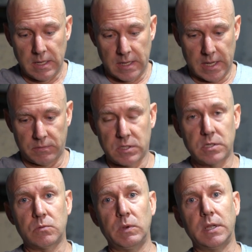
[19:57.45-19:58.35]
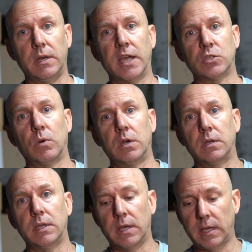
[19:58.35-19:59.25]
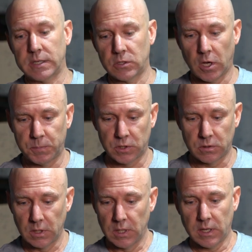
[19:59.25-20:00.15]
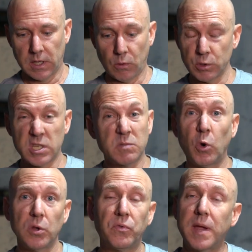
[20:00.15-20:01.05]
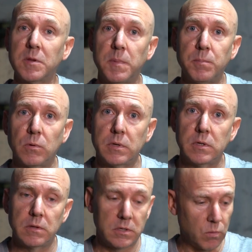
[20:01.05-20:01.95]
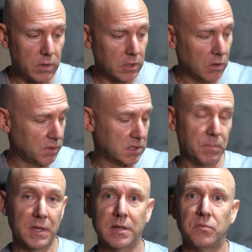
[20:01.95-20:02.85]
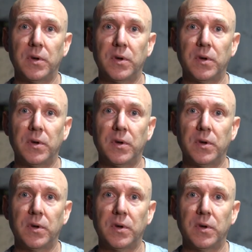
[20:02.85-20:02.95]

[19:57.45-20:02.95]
This is really a nice one as an option, or just smaller framed people, that don't want to go for something like a